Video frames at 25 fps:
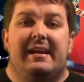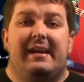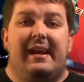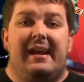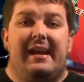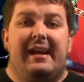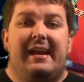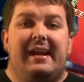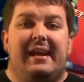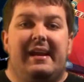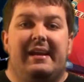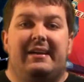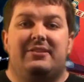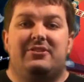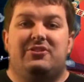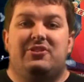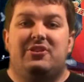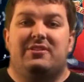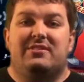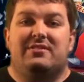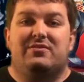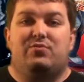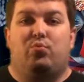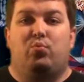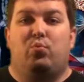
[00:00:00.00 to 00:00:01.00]
and
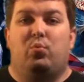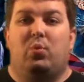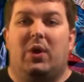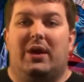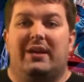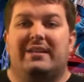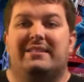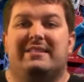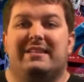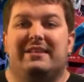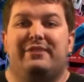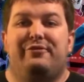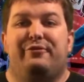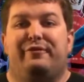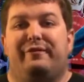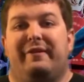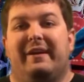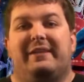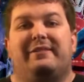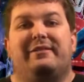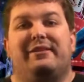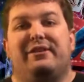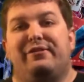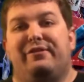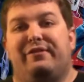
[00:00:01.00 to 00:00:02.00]
just wasn't
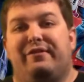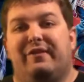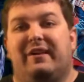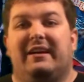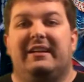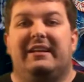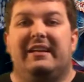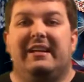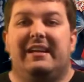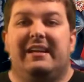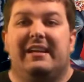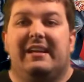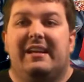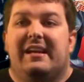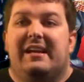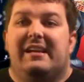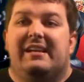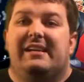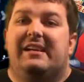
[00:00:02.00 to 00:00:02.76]
very funny.